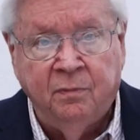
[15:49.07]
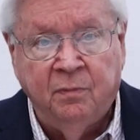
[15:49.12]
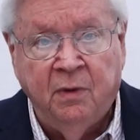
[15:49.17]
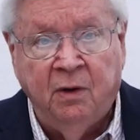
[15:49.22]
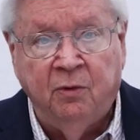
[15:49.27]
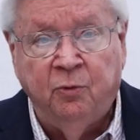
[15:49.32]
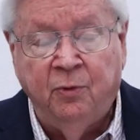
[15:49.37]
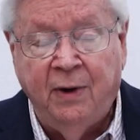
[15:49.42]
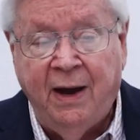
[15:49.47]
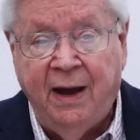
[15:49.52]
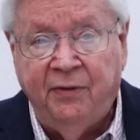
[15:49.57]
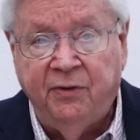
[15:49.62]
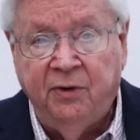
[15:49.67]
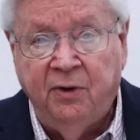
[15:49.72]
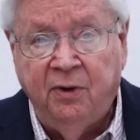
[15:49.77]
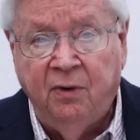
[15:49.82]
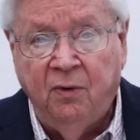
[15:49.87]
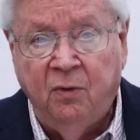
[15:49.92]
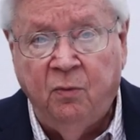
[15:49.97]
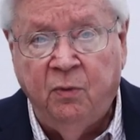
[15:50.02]
but
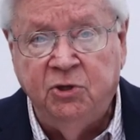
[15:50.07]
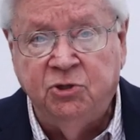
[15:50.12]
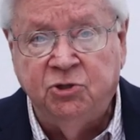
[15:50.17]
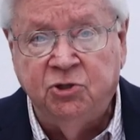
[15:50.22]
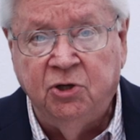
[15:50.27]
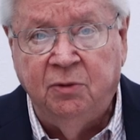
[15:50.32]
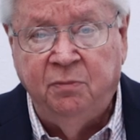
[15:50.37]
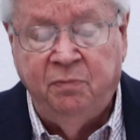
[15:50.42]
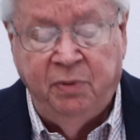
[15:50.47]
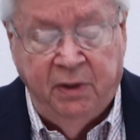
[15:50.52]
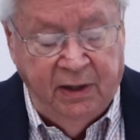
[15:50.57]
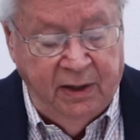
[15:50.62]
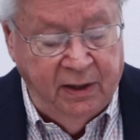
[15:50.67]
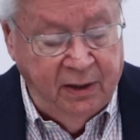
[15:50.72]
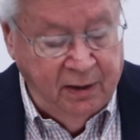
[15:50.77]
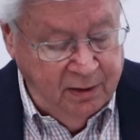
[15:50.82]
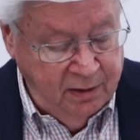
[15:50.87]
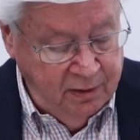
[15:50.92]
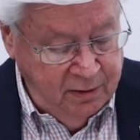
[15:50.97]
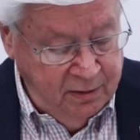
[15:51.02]
rather we should
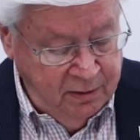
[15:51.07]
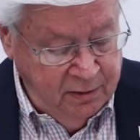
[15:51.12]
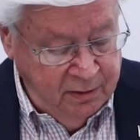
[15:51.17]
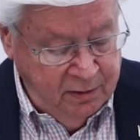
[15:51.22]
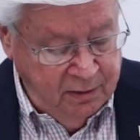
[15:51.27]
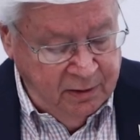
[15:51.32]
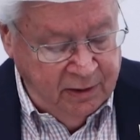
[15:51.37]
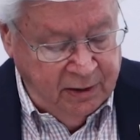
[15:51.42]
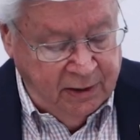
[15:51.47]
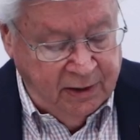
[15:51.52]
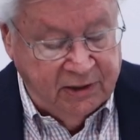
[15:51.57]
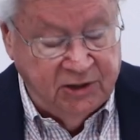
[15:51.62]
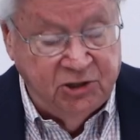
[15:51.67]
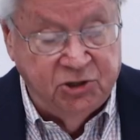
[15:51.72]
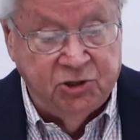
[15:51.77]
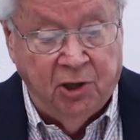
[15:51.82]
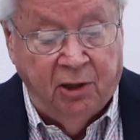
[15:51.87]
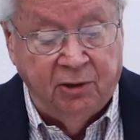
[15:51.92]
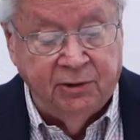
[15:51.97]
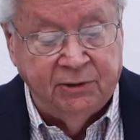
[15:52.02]
be
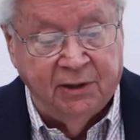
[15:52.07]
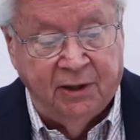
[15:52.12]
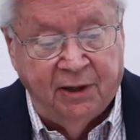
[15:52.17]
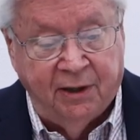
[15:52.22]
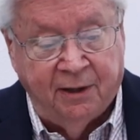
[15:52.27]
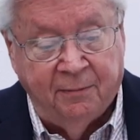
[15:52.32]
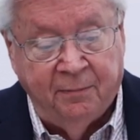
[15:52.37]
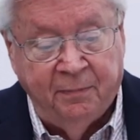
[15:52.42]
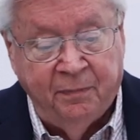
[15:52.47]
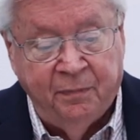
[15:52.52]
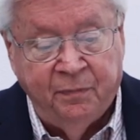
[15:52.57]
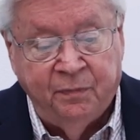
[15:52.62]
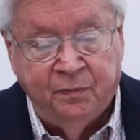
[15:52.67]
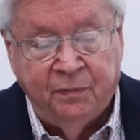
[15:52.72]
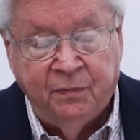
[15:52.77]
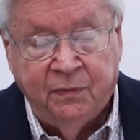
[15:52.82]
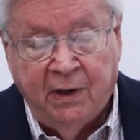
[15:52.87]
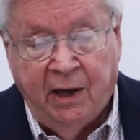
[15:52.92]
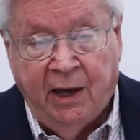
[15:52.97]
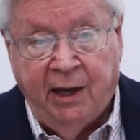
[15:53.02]
exulting
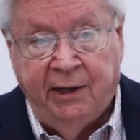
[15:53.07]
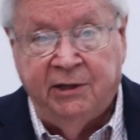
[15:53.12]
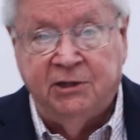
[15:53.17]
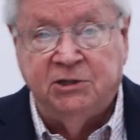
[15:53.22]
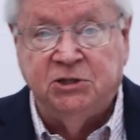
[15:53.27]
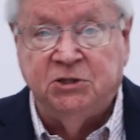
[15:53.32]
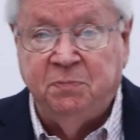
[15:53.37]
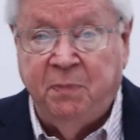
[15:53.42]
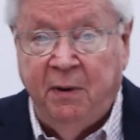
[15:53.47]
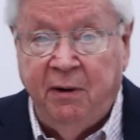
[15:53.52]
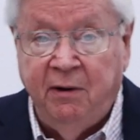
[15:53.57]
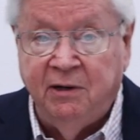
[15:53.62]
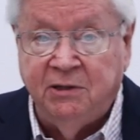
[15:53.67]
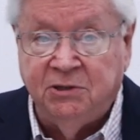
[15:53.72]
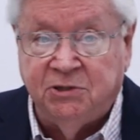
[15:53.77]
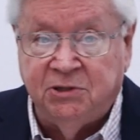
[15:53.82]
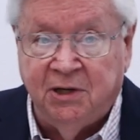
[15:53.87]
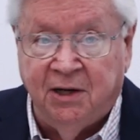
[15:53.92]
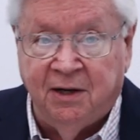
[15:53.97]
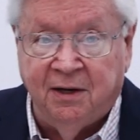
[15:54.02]
and
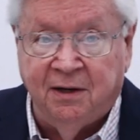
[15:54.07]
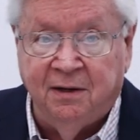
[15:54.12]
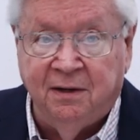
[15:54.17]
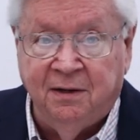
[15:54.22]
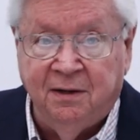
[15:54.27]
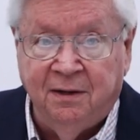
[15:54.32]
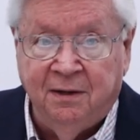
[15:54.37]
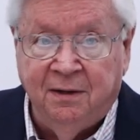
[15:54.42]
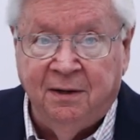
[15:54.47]
experiencing